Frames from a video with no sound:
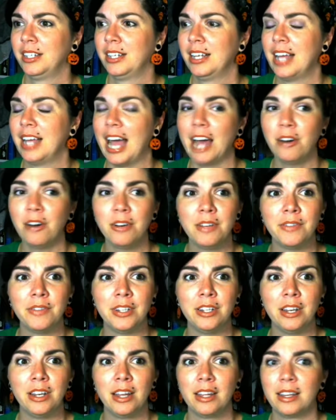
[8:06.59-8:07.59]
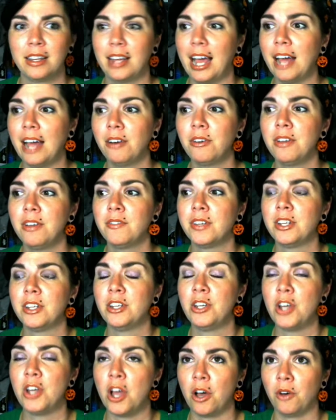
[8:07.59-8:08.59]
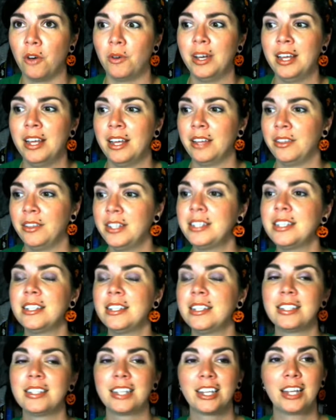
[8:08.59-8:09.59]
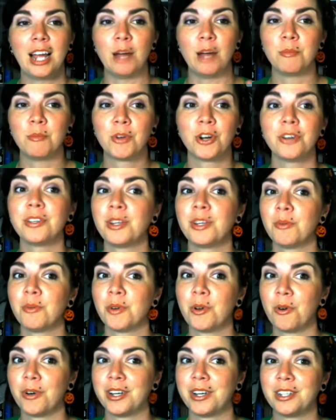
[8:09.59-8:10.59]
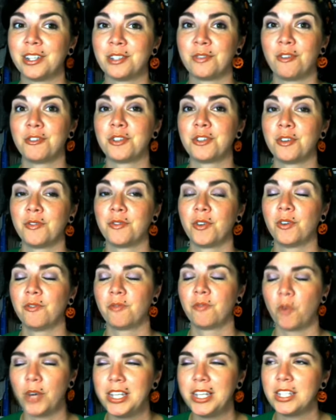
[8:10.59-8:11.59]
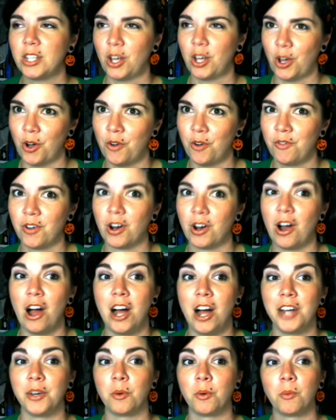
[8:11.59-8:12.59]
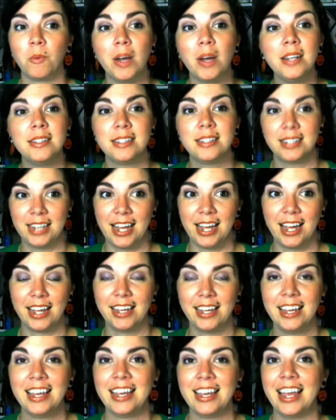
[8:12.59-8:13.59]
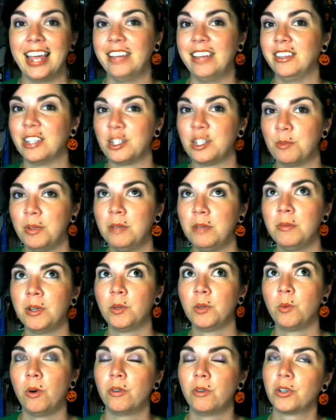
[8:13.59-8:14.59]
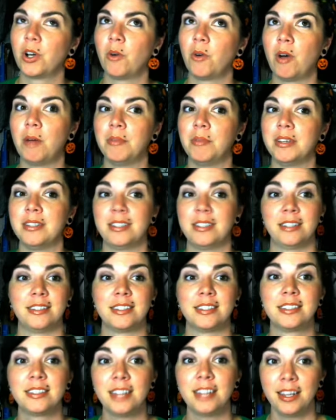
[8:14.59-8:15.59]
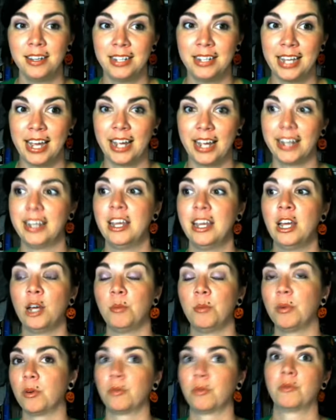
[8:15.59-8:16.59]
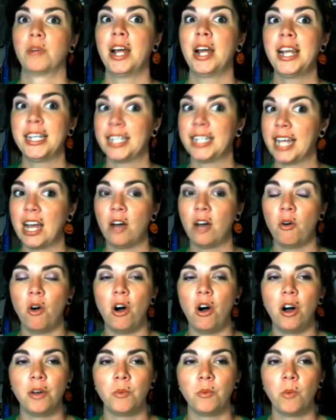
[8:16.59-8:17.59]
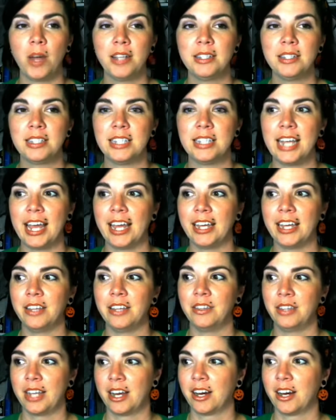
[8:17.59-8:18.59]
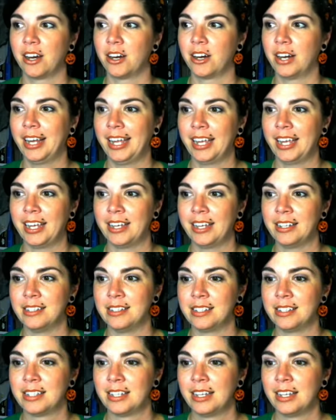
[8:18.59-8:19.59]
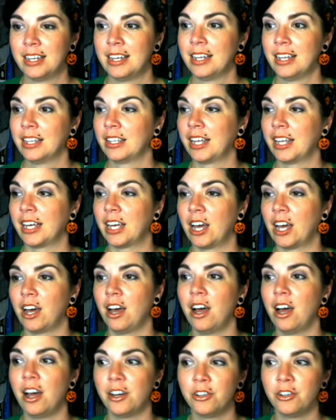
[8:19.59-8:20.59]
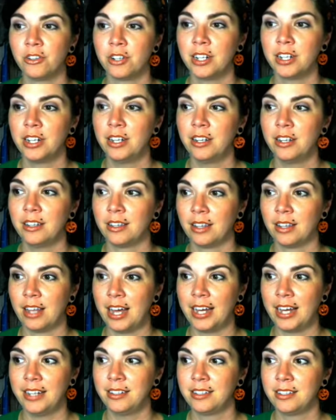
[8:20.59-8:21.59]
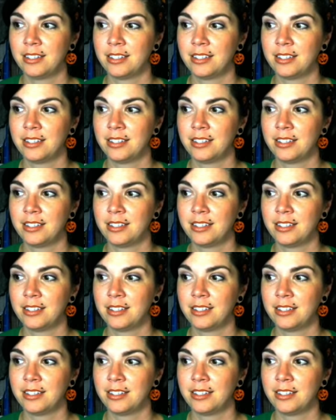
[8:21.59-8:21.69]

I don't even know. I'm currently recording this voiceover on Wednesday, and the speed build won't go up until Sunday. But right now on Wednesday, there is like 100 likes